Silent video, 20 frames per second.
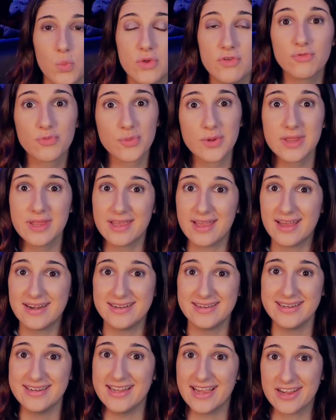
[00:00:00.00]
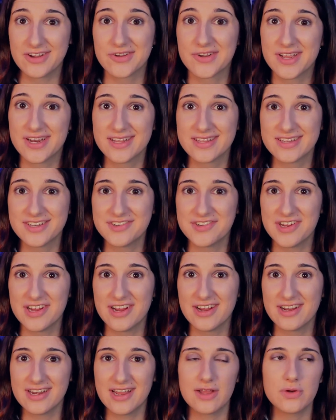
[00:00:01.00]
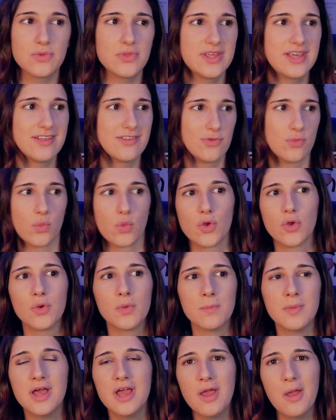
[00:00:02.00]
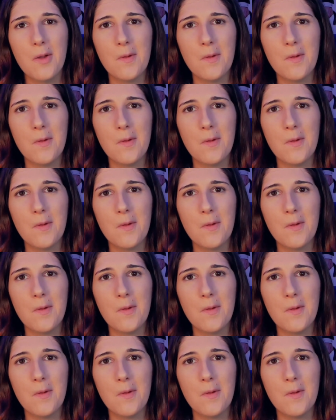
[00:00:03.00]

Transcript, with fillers: We've really got into decorating this year, not only his room,